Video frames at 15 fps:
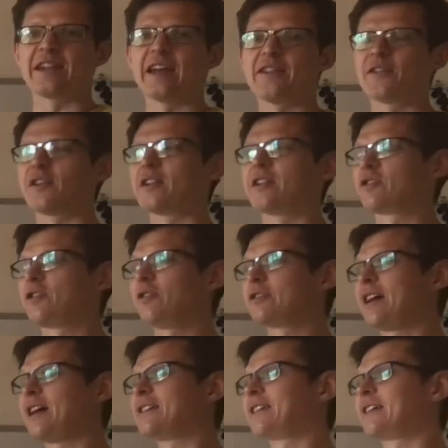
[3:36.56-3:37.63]
ties
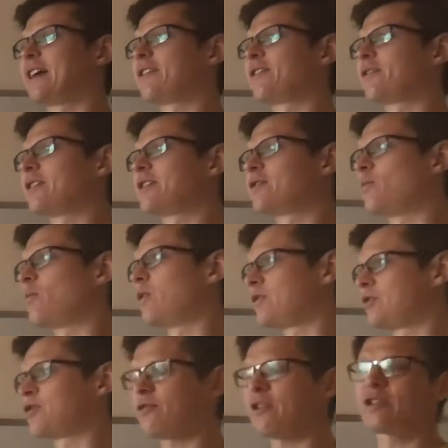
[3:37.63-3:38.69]
together, and it's all tied
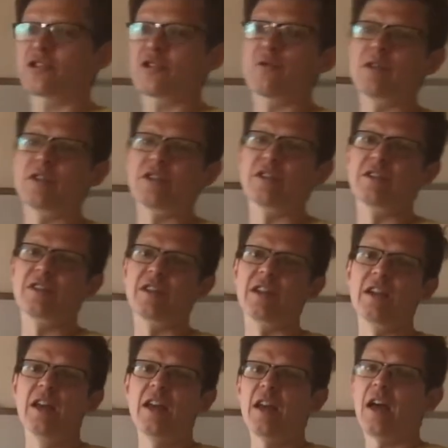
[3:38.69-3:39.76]
together into one structure,
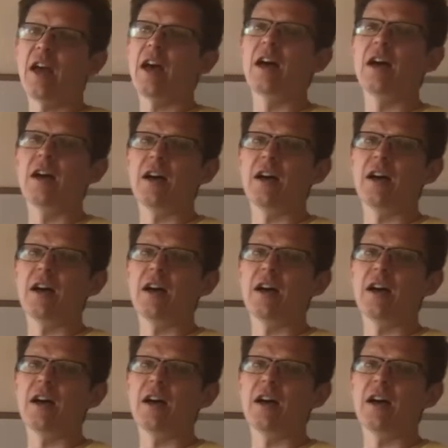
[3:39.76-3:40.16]
which is the